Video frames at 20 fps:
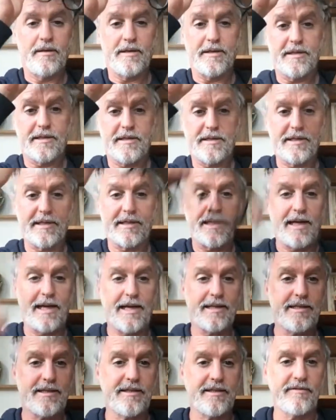This is a
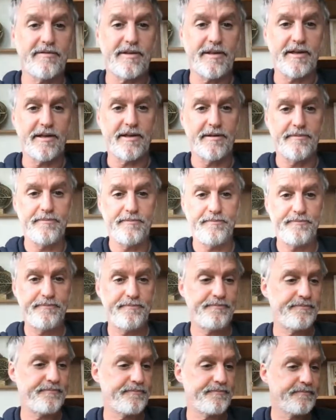test of the
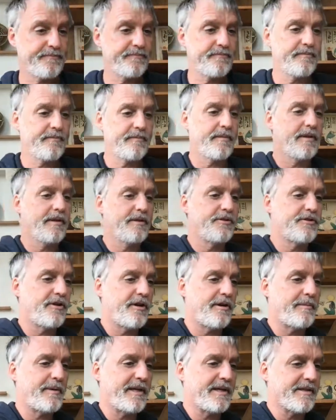
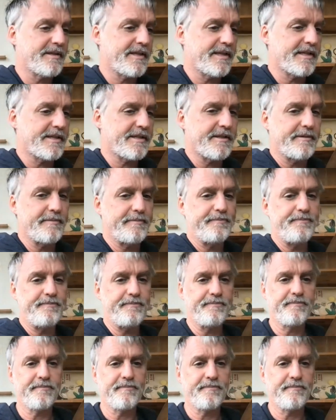drumming system.